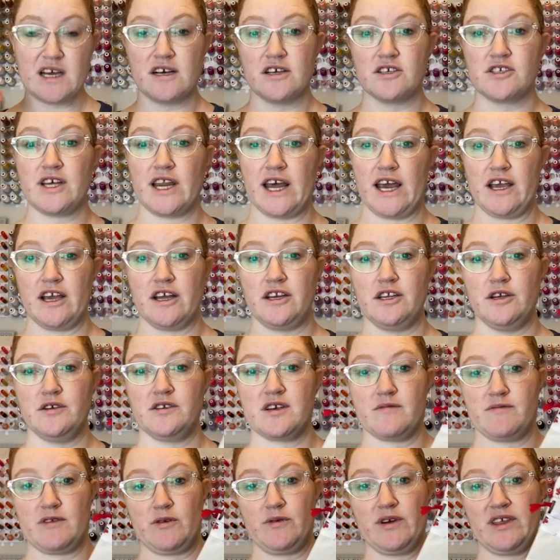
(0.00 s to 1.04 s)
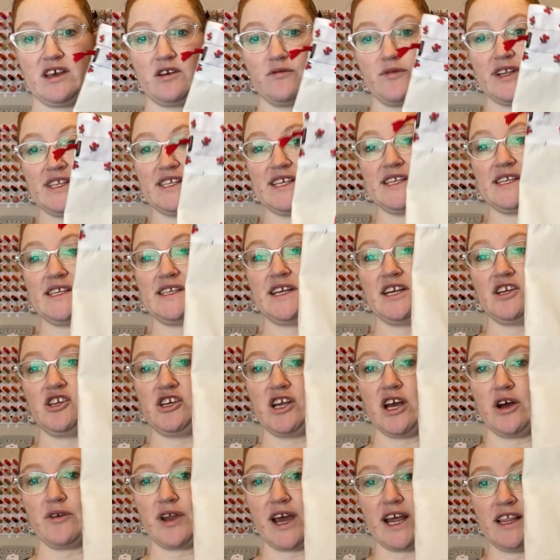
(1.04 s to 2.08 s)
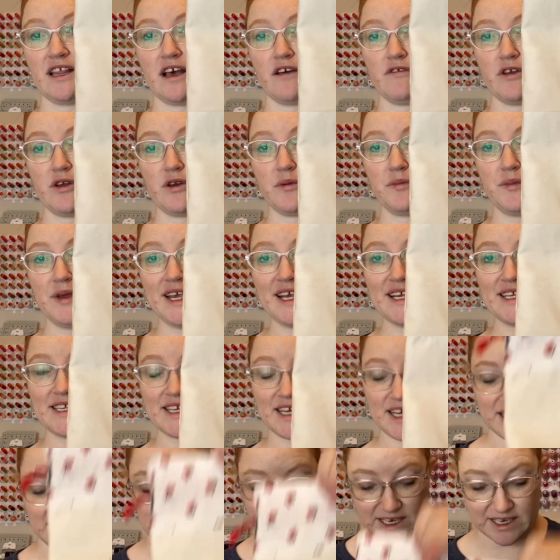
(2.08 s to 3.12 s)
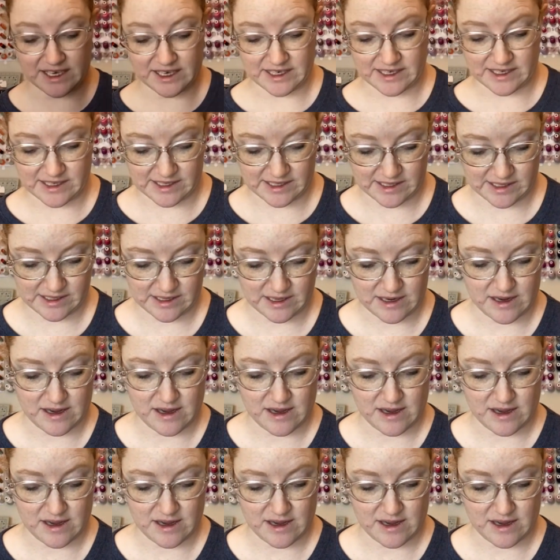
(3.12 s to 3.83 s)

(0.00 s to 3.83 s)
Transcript: so that I could do something with it once it's stitched out. I love you to pieces.